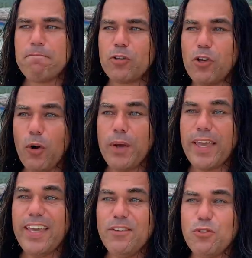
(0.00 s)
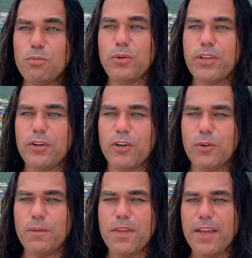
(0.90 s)
going into
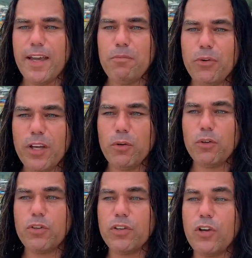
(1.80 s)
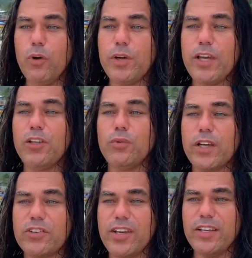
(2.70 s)
Monero and Monero's going into
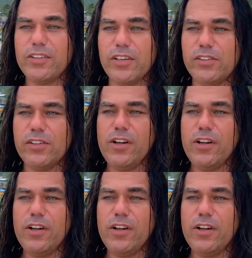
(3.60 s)
exchanges,